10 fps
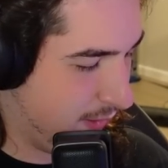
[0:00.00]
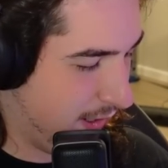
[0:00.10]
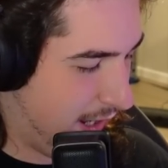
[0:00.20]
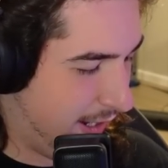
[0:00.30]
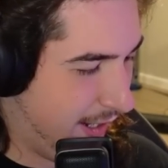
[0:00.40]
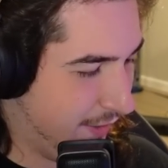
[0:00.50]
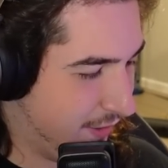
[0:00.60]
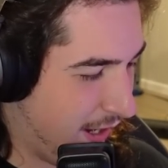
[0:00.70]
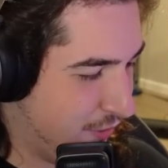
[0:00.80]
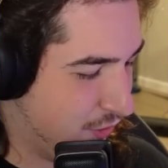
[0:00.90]
I need his
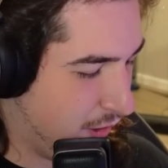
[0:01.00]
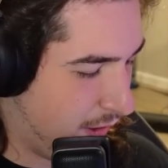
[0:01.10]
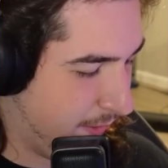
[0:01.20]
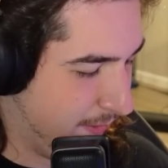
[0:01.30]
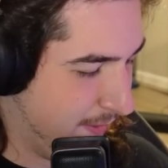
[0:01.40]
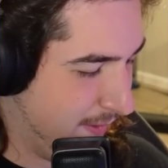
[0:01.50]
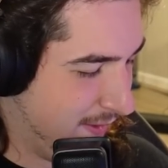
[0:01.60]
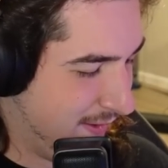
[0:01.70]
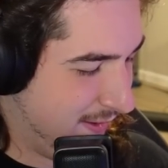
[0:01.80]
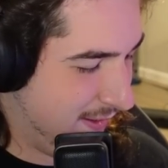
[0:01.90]
gauge gone.
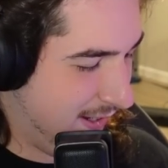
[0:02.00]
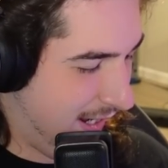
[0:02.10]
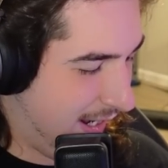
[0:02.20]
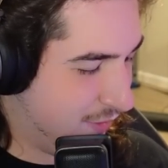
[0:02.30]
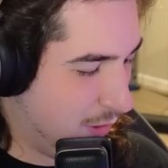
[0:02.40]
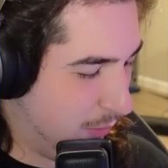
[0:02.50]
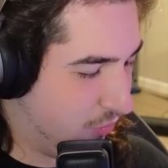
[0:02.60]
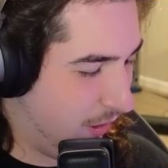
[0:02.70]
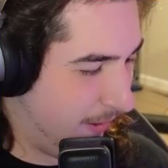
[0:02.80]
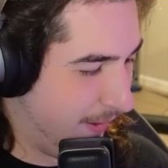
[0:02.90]
It's almost
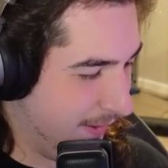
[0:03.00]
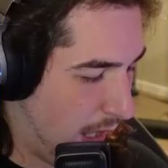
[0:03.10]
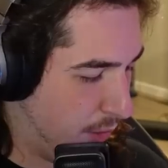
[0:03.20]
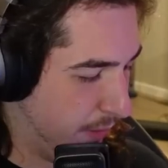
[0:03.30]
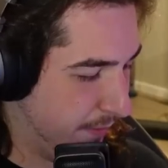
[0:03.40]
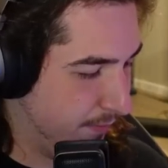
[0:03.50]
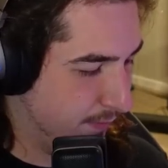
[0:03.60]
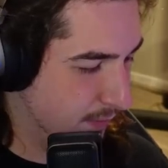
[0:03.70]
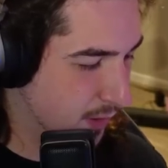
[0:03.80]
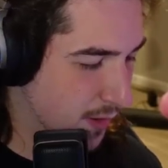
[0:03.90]
done. I'm doing it.
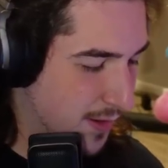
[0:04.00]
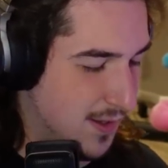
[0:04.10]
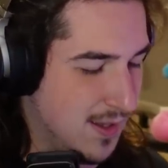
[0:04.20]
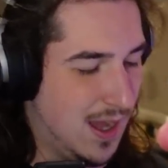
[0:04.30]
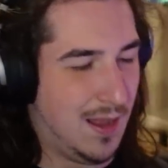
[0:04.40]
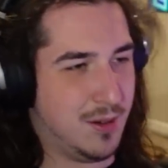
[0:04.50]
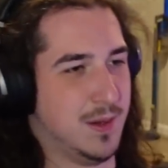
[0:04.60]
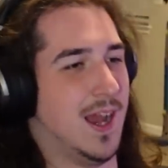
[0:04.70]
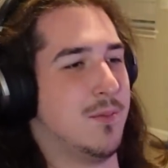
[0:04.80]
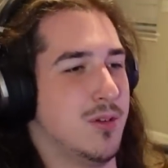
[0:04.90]
I'm doing
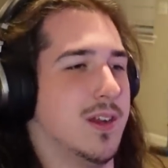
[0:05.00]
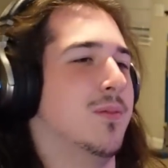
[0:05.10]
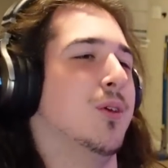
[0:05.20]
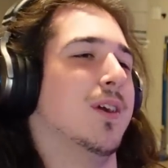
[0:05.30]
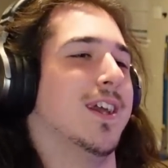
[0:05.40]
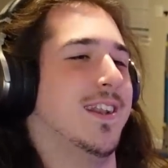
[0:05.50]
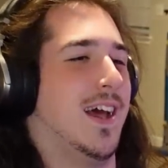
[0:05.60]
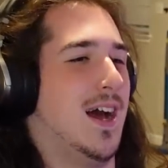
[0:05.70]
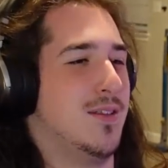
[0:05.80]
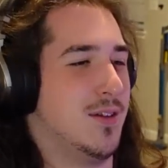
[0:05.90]
it. I'm doing it. I'm doing it.
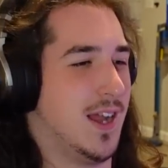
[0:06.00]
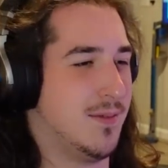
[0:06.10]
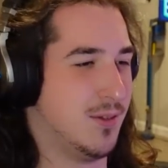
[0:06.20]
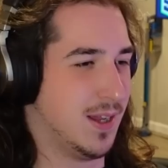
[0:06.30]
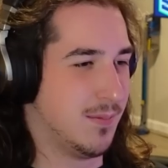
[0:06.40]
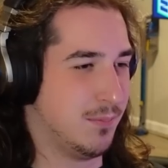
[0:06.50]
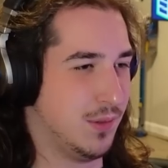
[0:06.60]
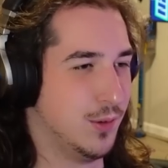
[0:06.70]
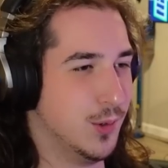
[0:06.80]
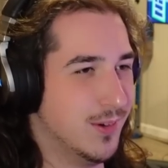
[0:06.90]
I'm doing it. I'm doing it.
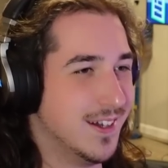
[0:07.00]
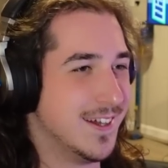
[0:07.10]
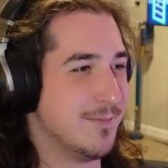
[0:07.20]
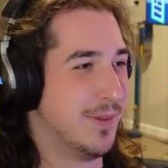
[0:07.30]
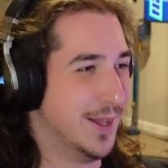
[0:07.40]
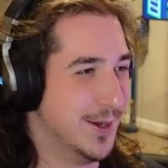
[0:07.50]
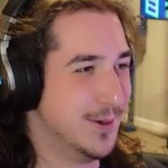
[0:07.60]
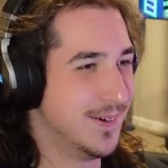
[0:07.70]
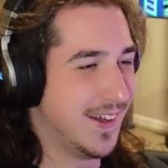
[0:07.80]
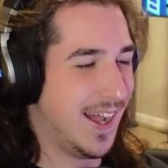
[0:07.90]
Blue.
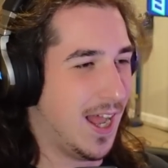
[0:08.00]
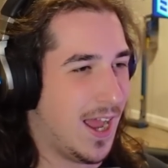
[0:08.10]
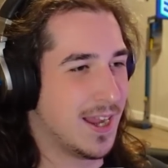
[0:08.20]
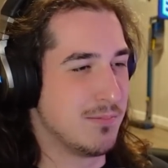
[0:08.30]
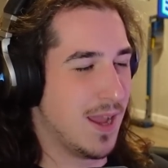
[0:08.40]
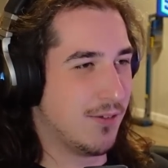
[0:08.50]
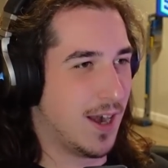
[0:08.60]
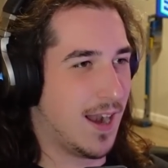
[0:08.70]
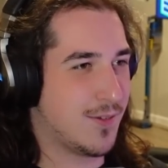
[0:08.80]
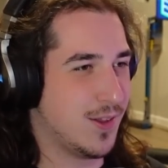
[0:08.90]
Blue. I can main
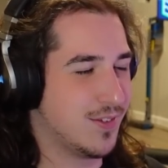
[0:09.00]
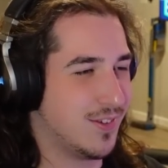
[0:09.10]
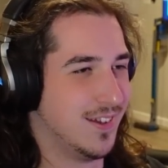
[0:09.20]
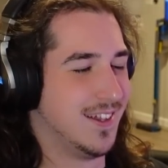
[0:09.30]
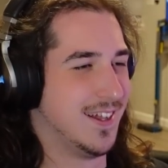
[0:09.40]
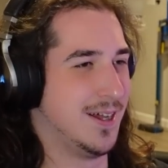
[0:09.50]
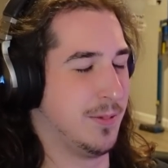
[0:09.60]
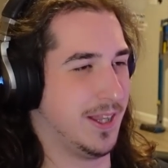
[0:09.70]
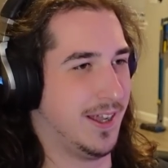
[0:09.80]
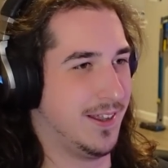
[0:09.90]
right after this. Oh my
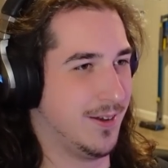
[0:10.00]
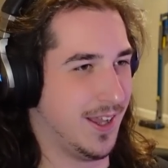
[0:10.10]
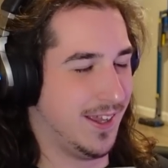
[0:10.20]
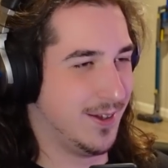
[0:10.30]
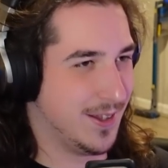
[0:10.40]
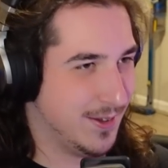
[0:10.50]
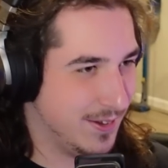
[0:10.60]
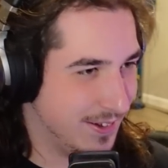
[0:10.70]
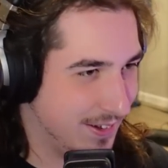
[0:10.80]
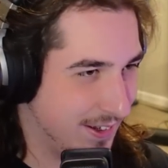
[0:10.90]
god. Okay. Okay. Okay. Okay.
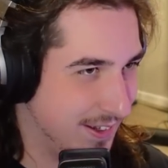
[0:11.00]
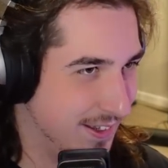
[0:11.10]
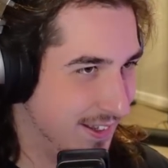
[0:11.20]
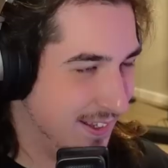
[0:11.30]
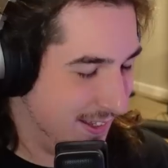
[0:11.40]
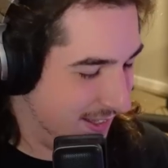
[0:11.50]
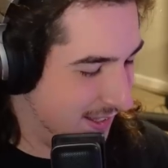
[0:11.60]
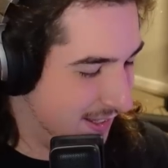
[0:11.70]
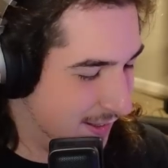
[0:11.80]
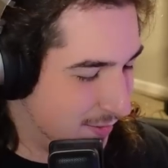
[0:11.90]
Okay.
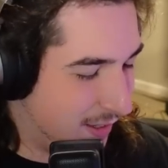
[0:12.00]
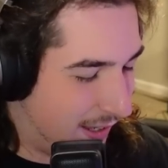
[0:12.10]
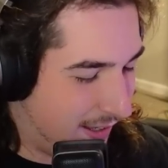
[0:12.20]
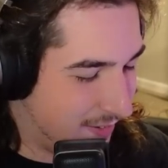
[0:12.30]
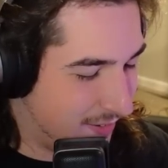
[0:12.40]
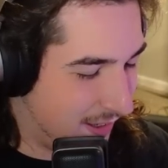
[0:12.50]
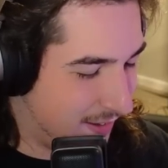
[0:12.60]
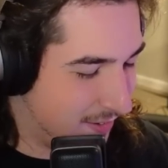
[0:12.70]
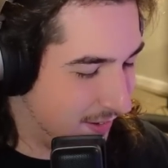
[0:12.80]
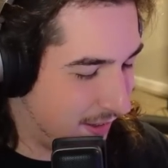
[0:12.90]
This is death. This
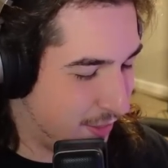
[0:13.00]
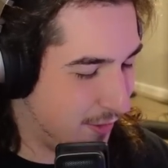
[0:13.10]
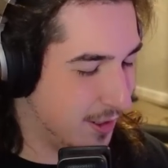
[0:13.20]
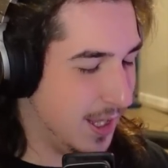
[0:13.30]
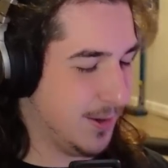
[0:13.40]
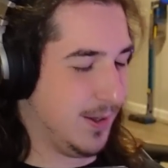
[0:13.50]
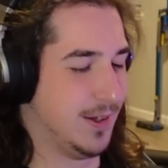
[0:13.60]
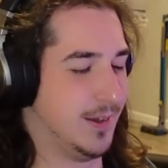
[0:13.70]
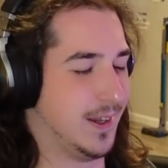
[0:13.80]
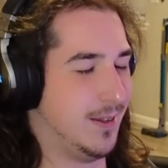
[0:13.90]
is death. Okay. Okay.
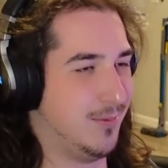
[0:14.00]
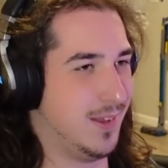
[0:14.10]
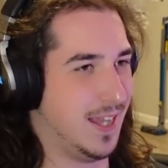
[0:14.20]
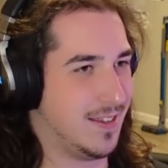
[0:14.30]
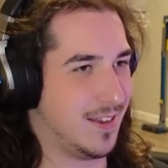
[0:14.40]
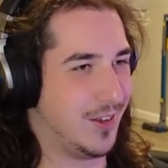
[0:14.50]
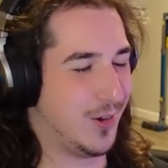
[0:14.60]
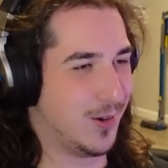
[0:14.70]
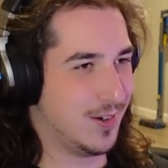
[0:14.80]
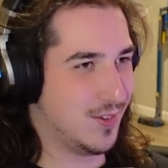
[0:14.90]
Okay. Okay. It's
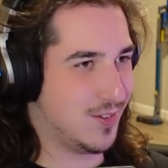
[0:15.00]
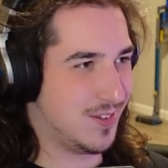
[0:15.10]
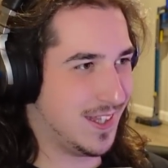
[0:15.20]
endurance.